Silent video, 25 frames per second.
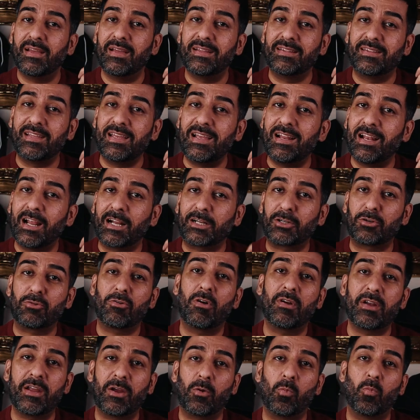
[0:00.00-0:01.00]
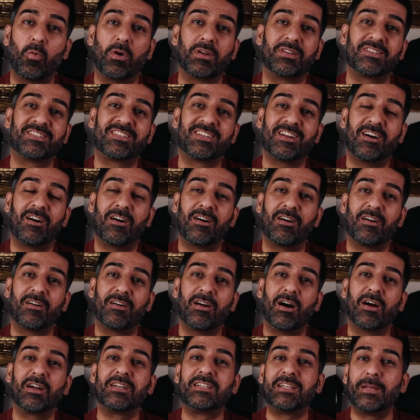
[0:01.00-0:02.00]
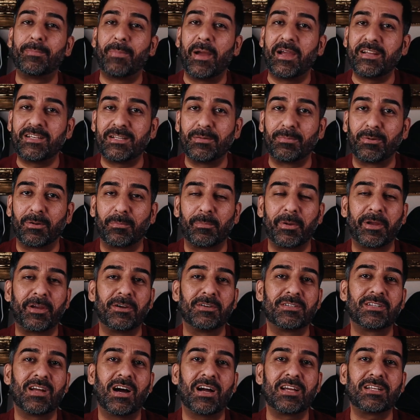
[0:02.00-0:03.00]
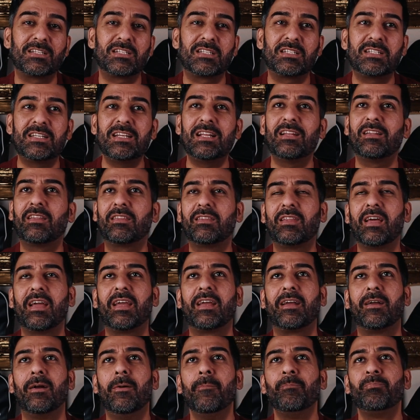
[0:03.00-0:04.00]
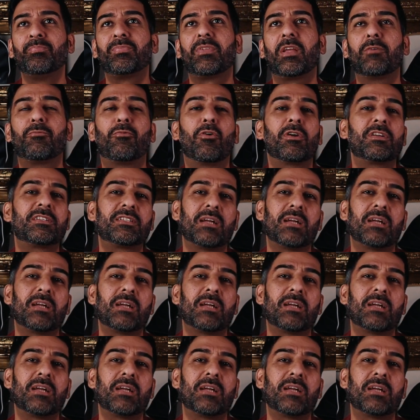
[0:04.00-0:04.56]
the electronic ones are debatable, because I still think, for